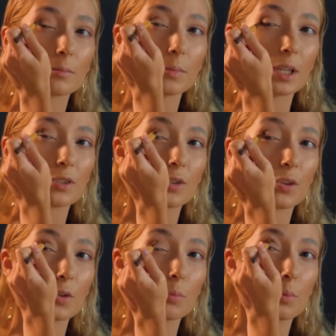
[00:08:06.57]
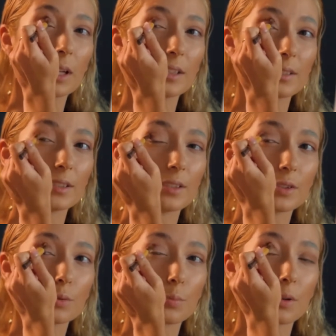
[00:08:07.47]
Make sure you blend it
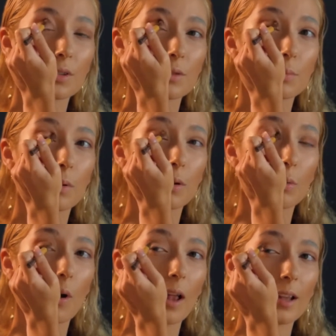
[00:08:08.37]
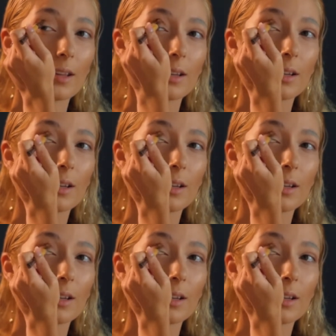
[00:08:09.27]
super well.